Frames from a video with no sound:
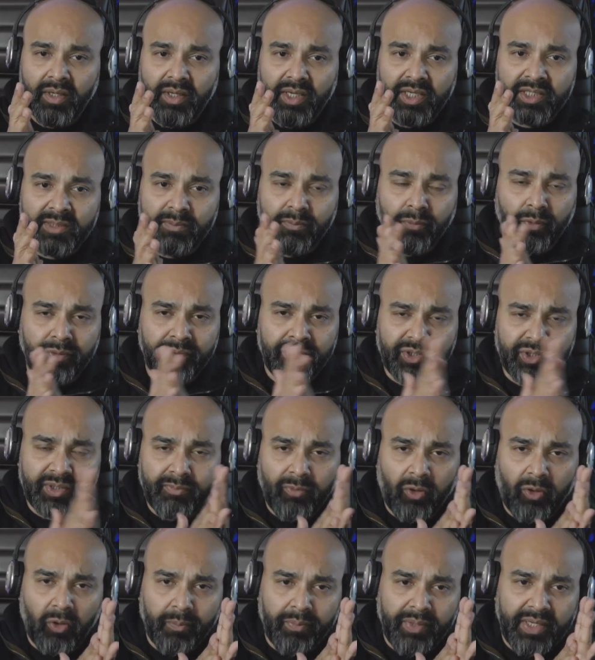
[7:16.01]
It's more than just
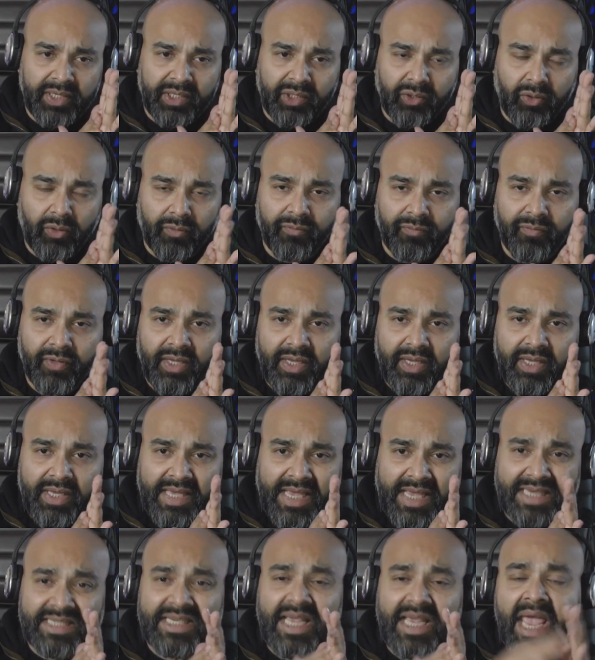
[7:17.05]
Mark Benioff.
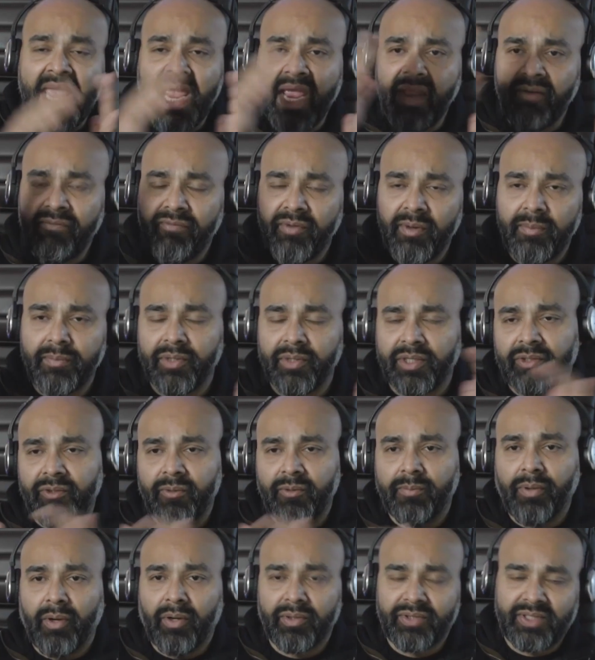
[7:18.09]
It's everybody
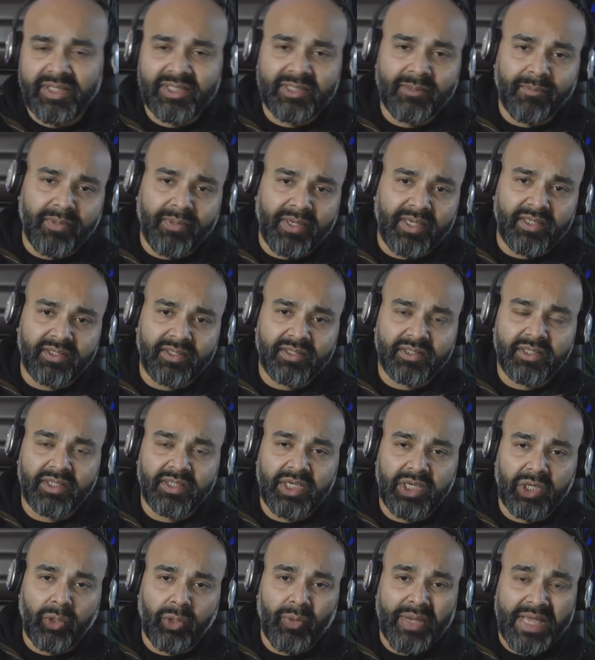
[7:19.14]
who participates,
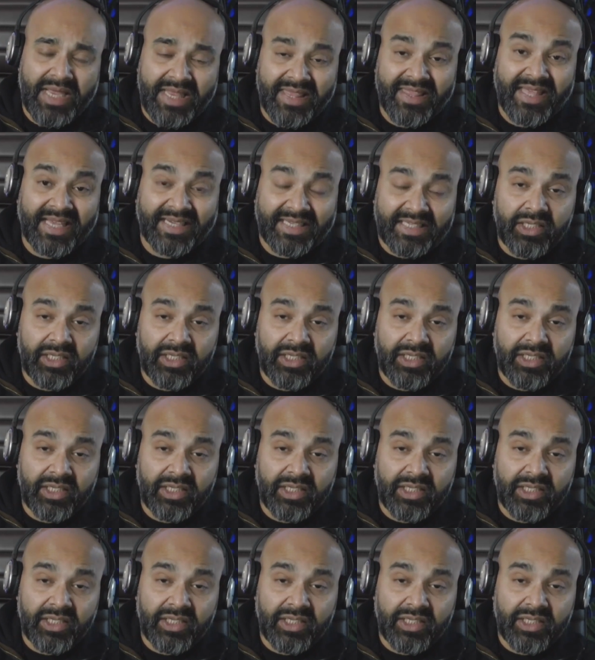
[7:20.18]
in that